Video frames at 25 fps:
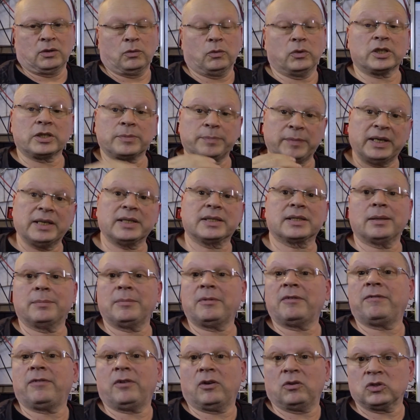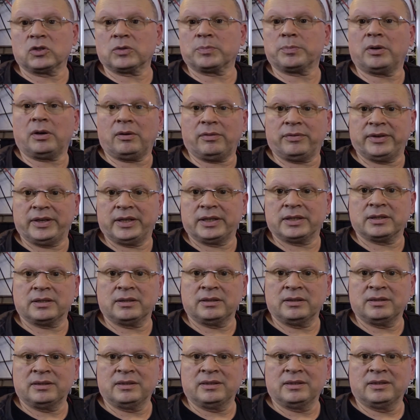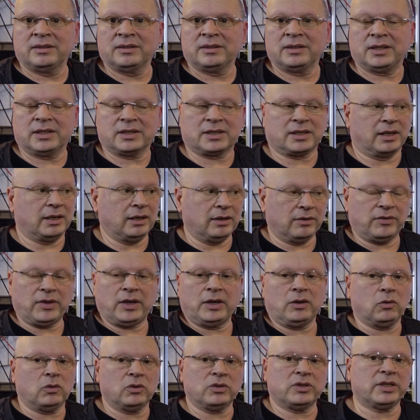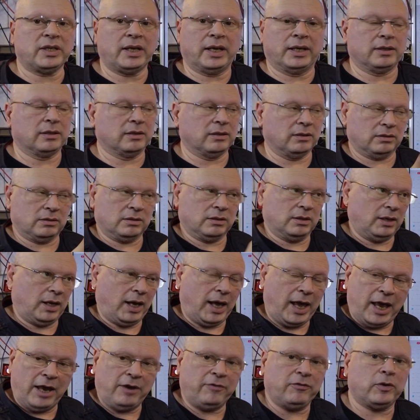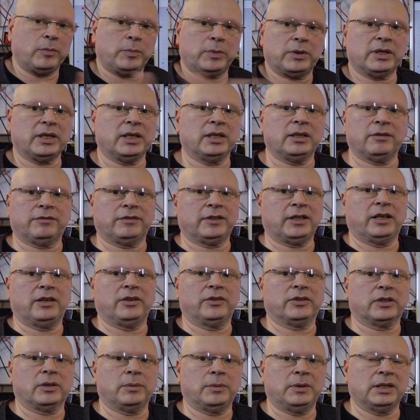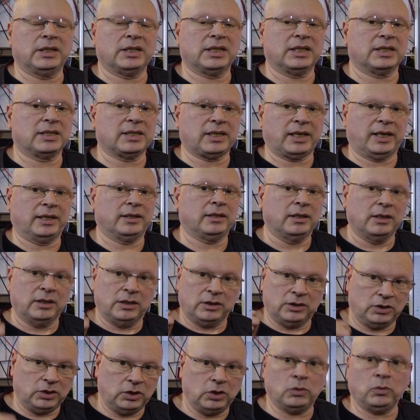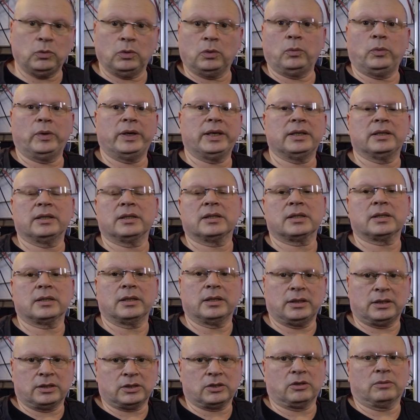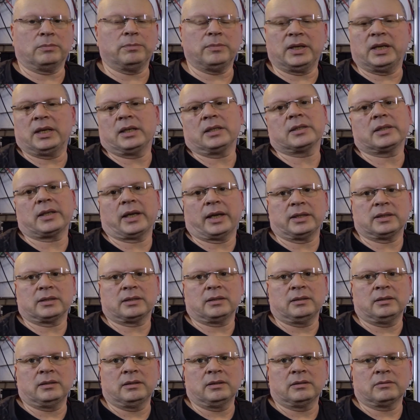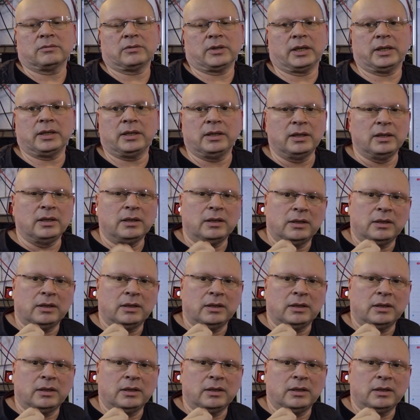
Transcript: which makes them a false prophet. You see, they all said, that everybody in the Flat Earth community said, you will witness the sun being set, right?